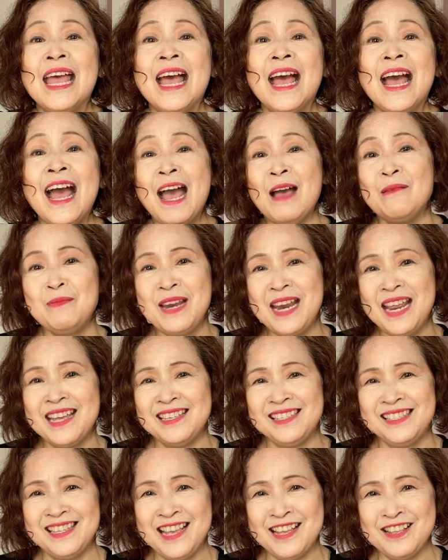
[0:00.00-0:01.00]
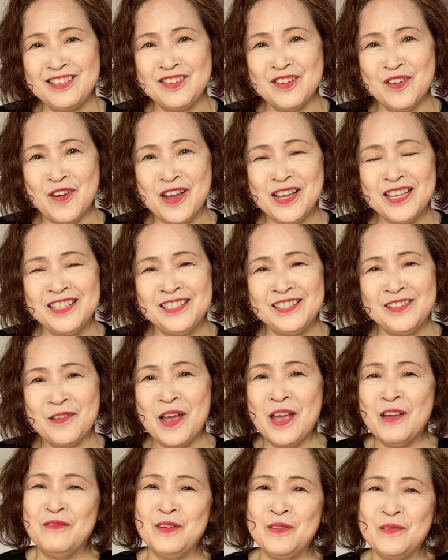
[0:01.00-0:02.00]
happiness and joy to
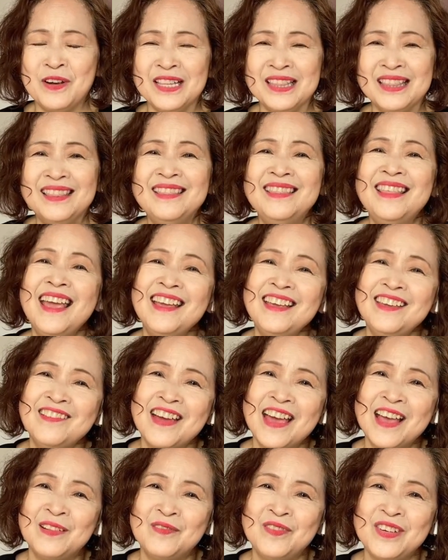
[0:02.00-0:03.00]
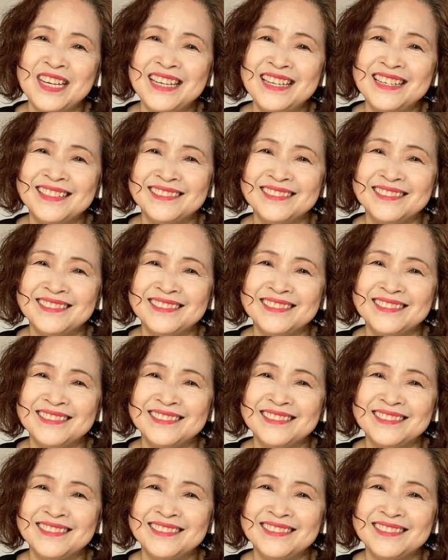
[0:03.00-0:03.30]
everyone. Thank you, Elvie.